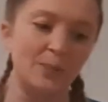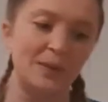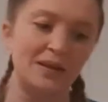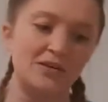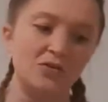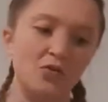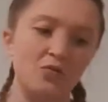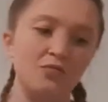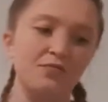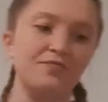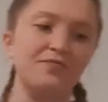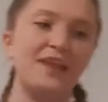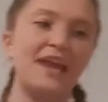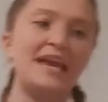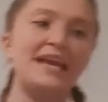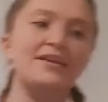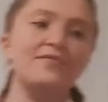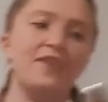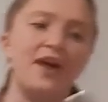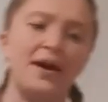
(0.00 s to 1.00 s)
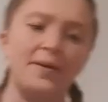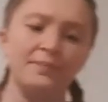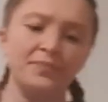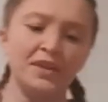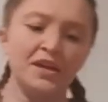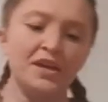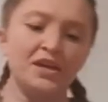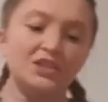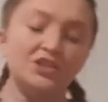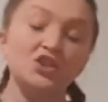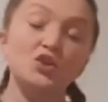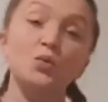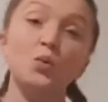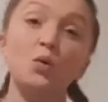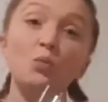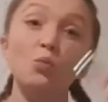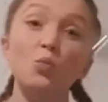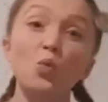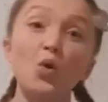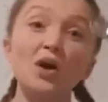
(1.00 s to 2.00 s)
bit of flavour. So you
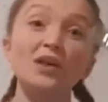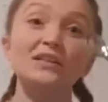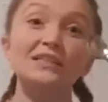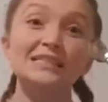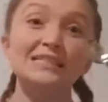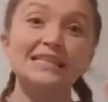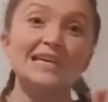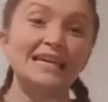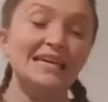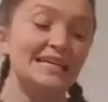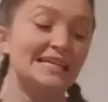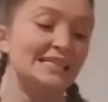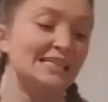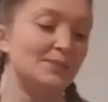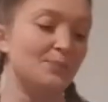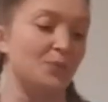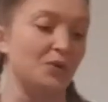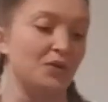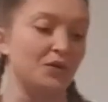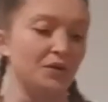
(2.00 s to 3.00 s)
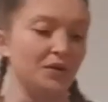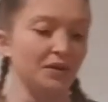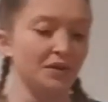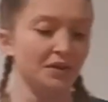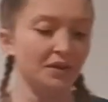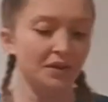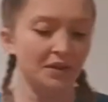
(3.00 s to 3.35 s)
want 1 teaspoon